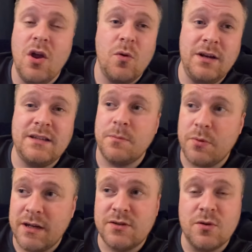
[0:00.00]
We need to
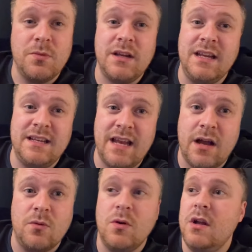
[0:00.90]
bring somebody in
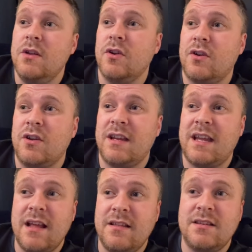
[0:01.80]
now that can
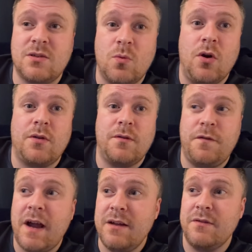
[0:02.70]
get this squad
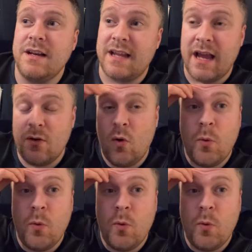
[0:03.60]
firing again